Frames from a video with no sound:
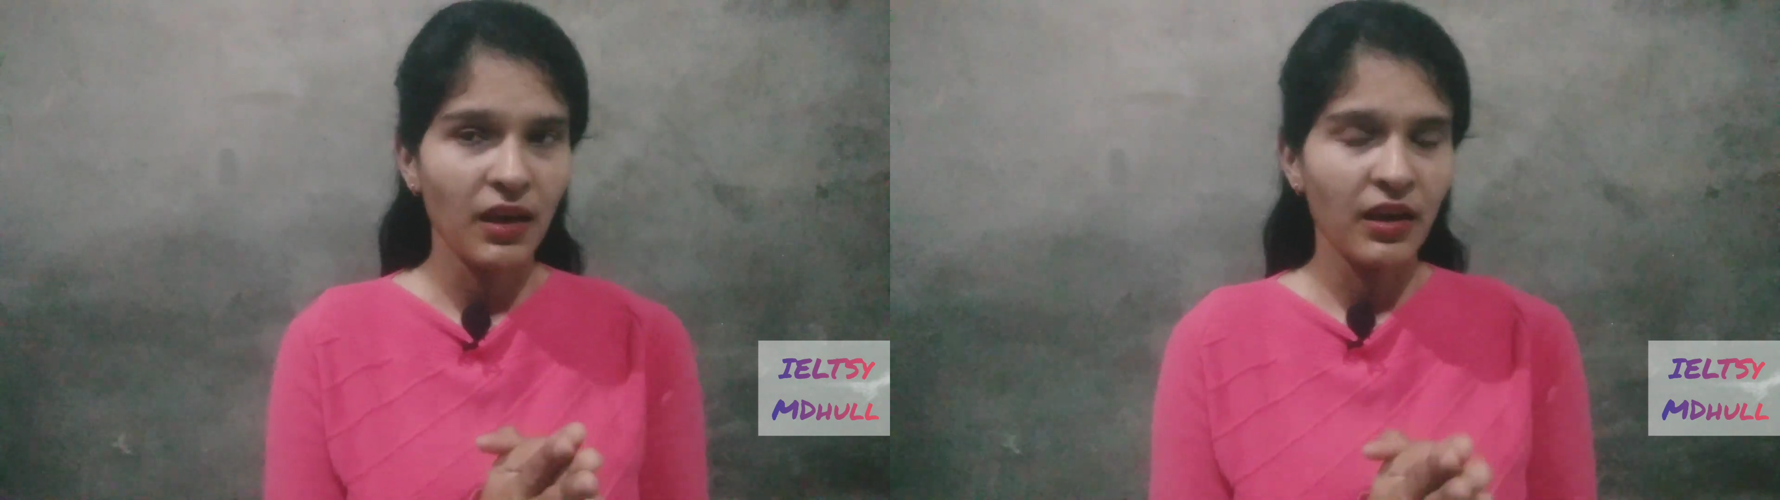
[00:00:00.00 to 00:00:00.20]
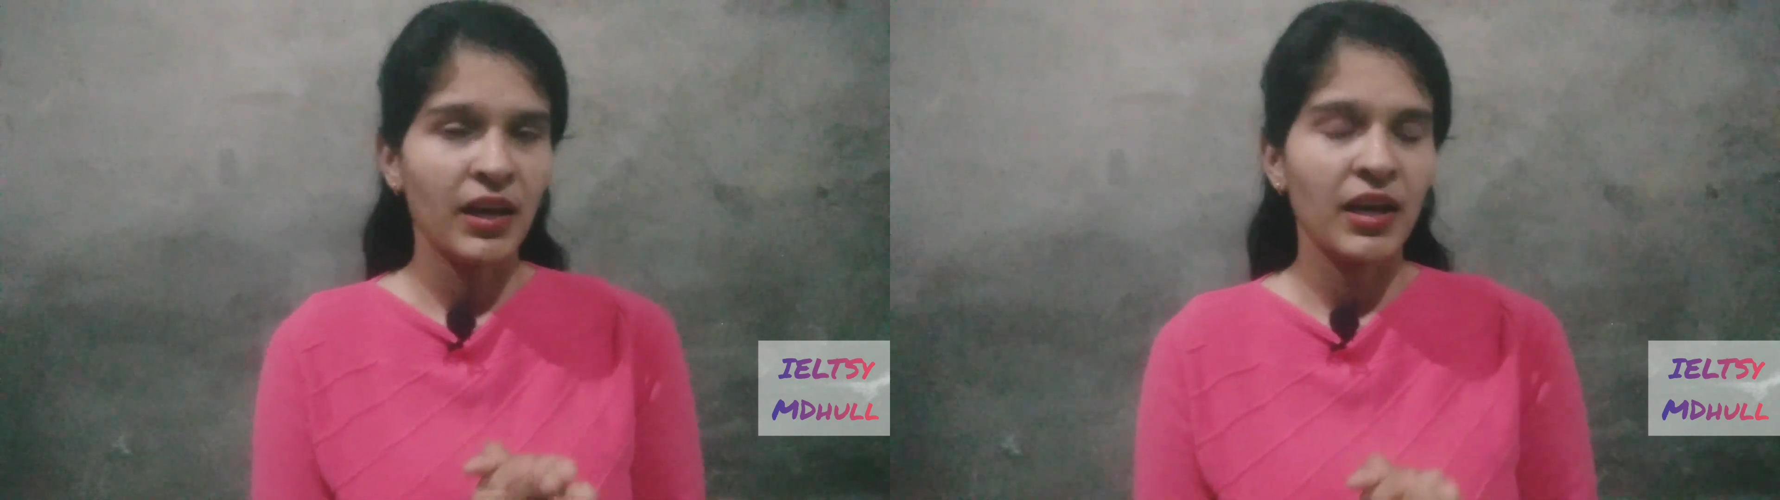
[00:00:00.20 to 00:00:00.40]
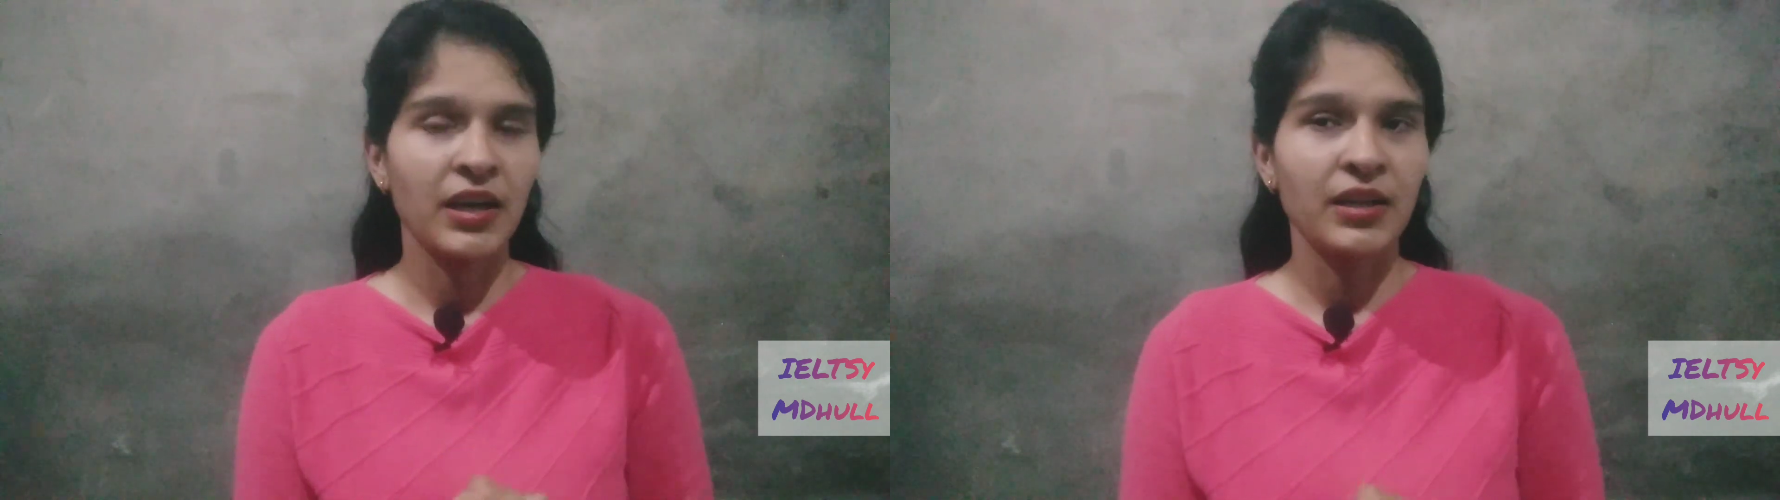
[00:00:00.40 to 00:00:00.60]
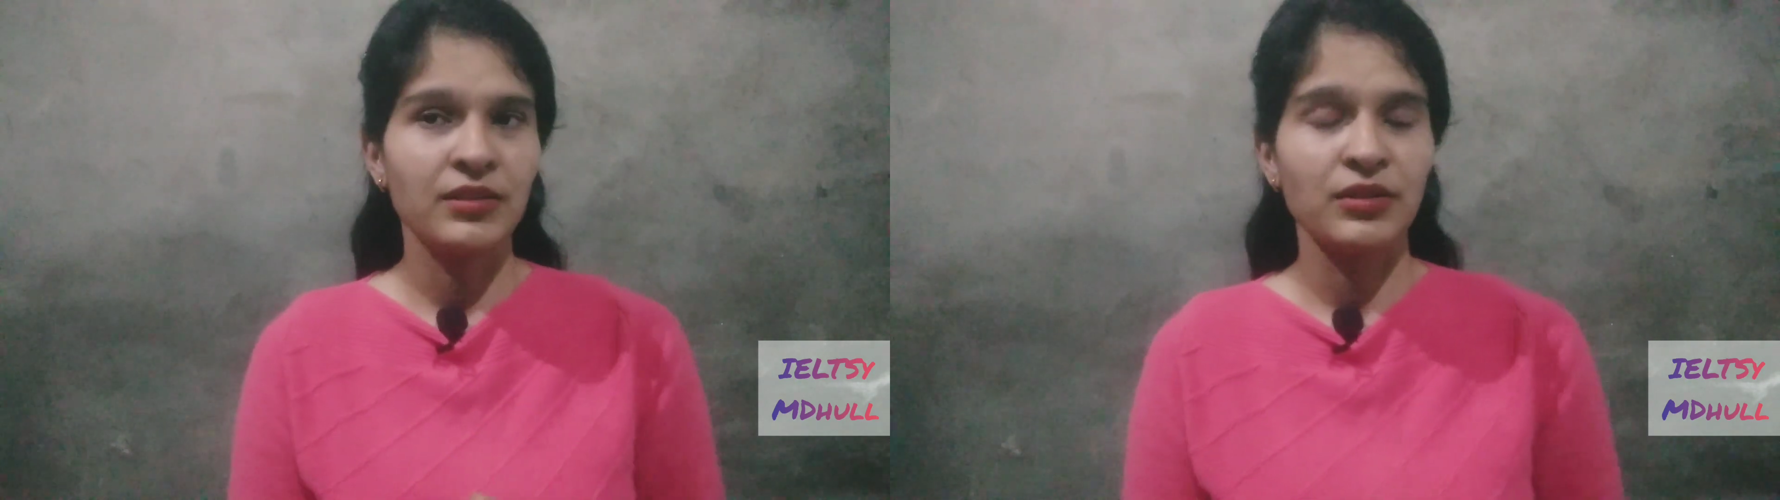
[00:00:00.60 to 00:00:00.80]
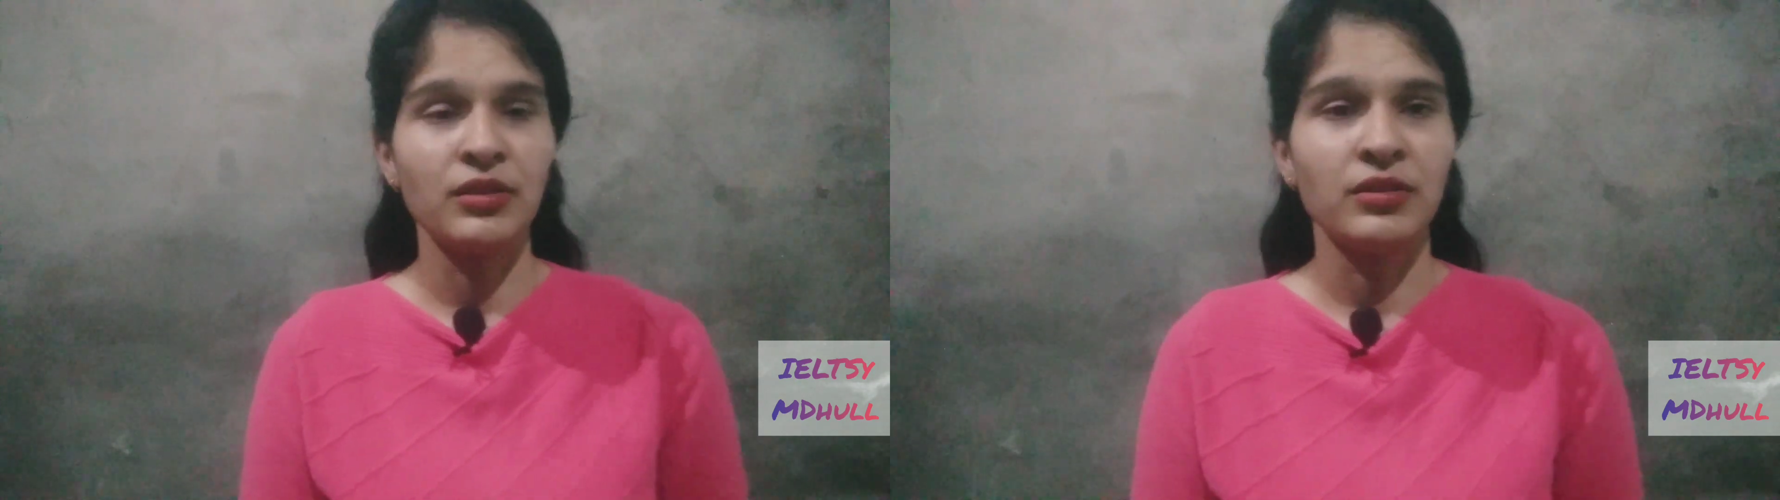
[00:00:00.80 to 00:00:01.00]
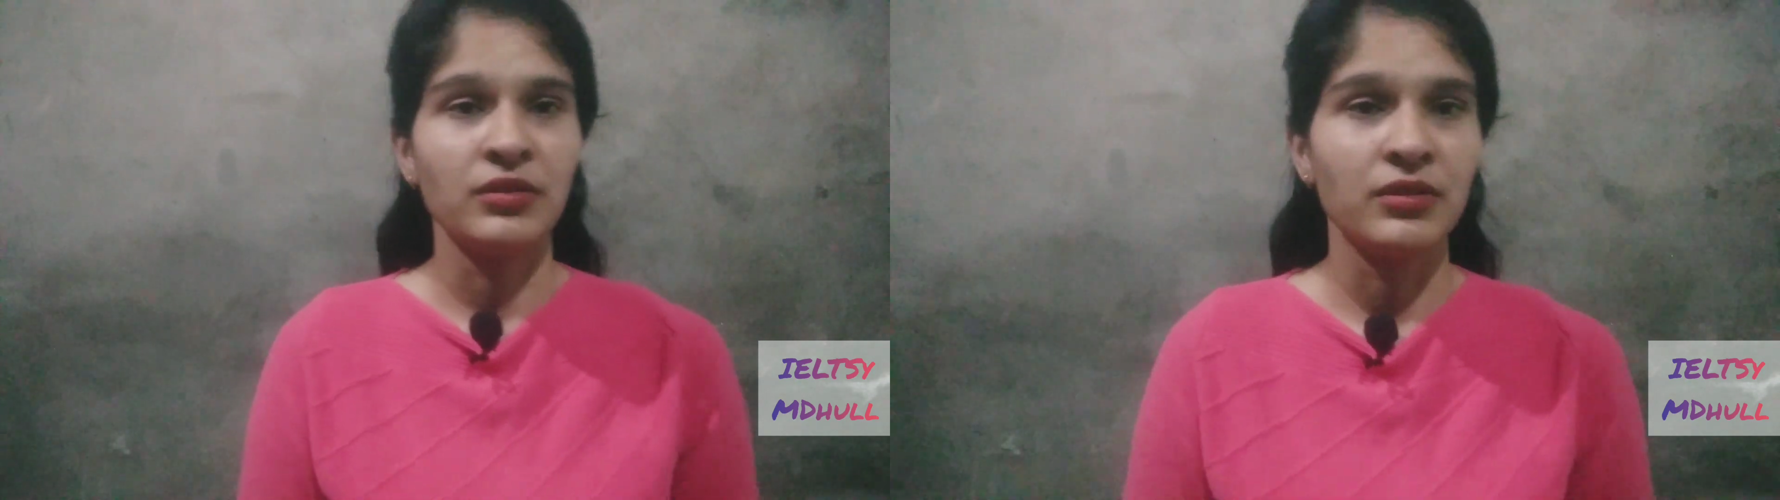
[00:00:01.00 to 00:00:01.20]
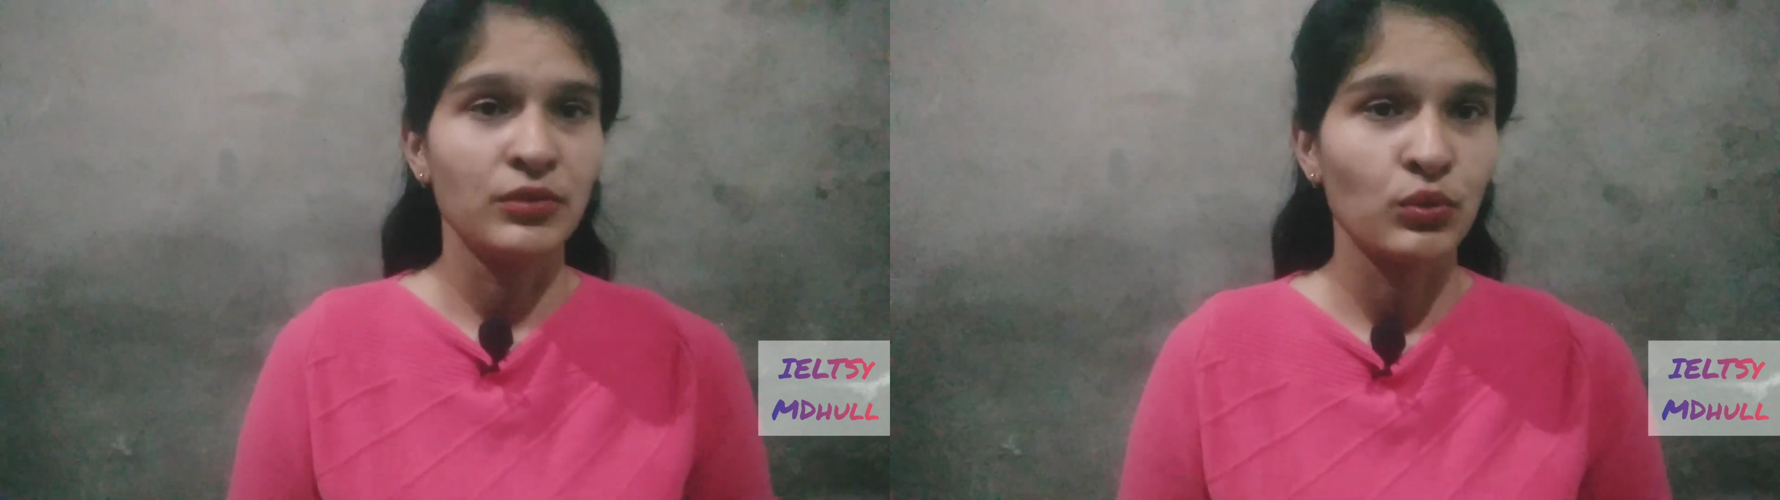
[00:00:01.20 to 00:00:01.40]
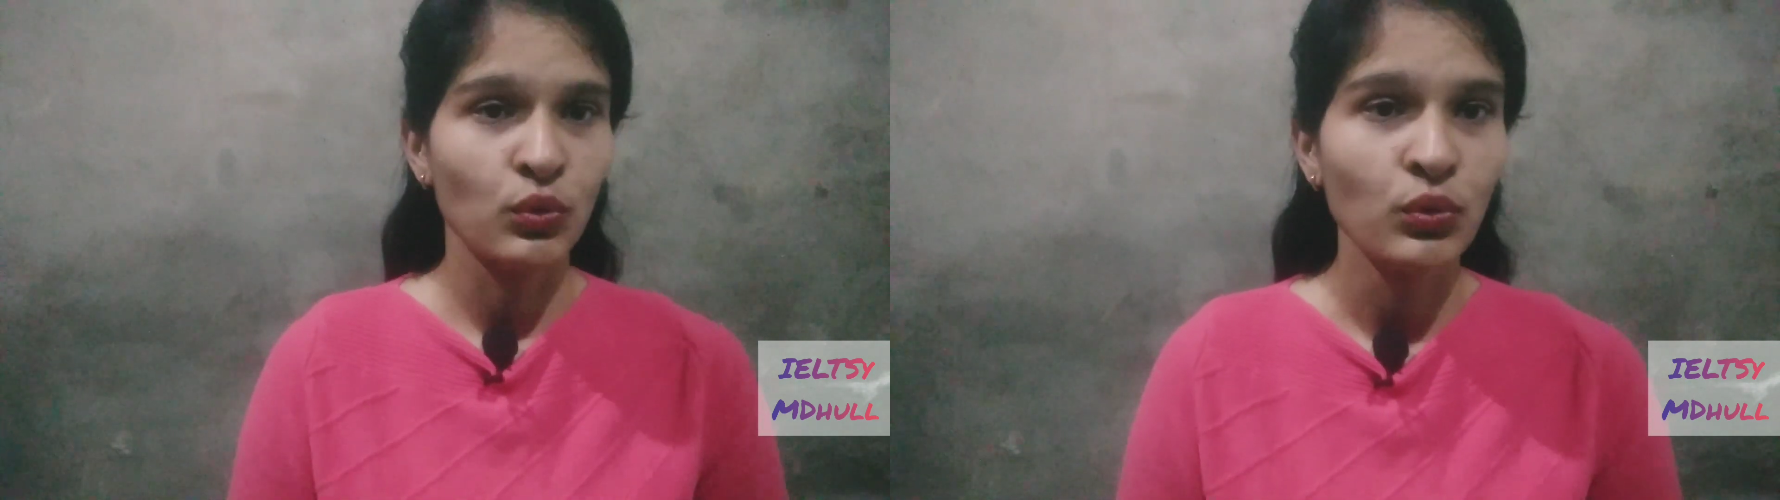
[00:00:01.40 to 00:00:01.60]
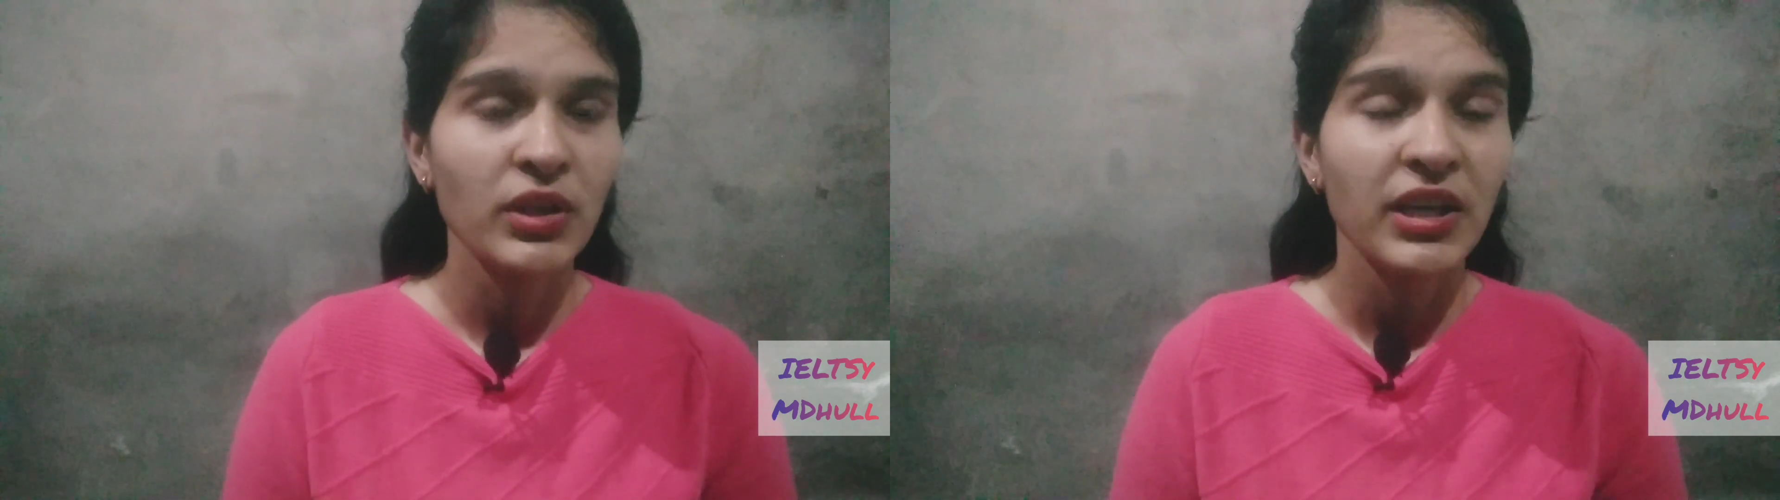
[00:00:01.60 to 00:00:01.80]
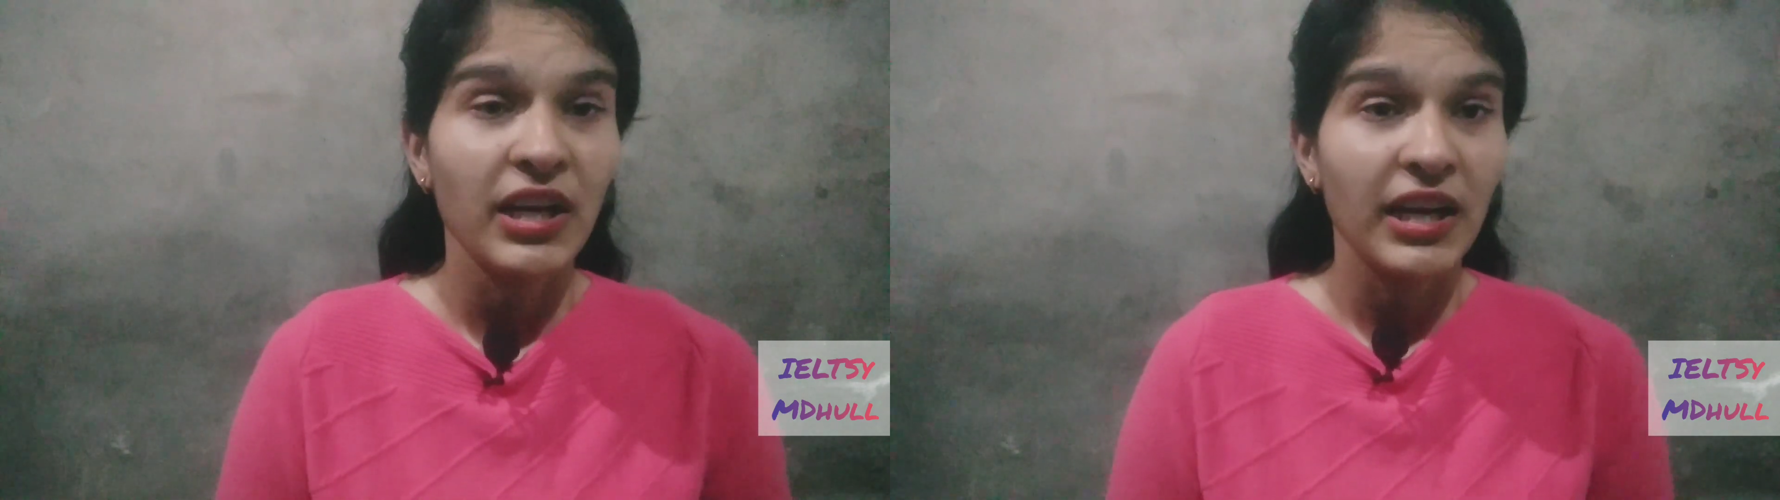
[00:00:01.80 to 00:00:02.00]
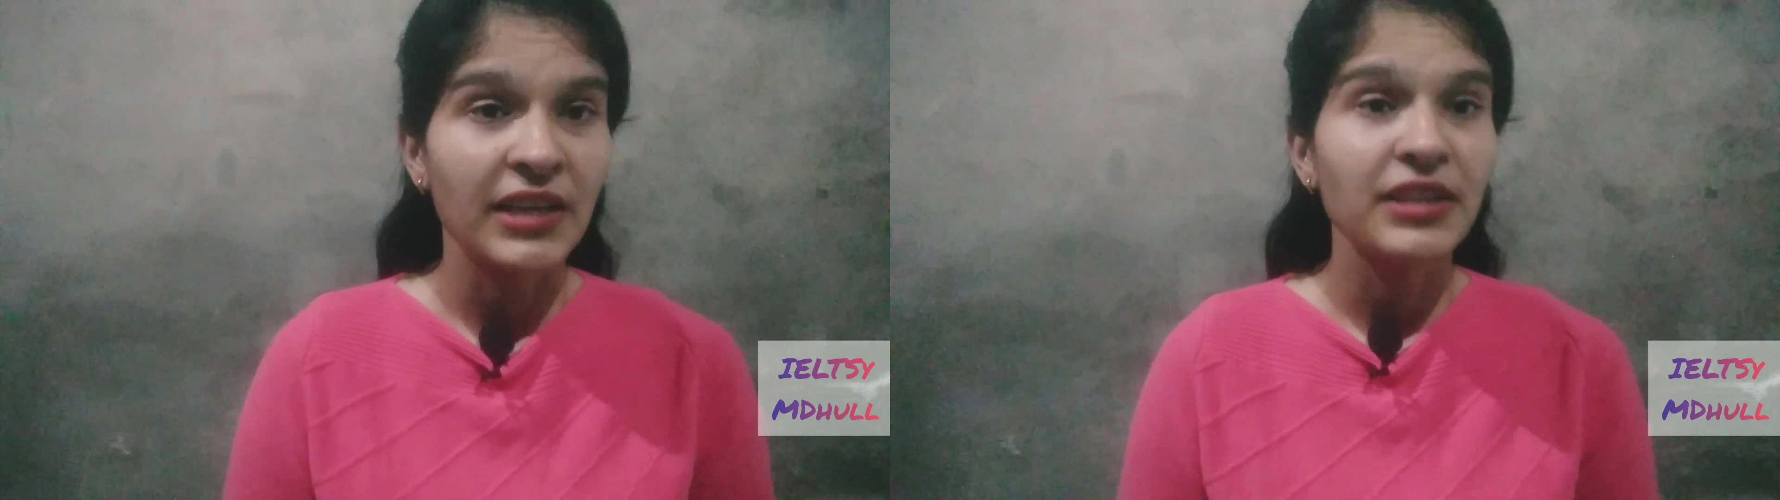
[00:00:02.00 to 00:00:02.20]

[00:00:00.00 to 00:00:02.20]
And and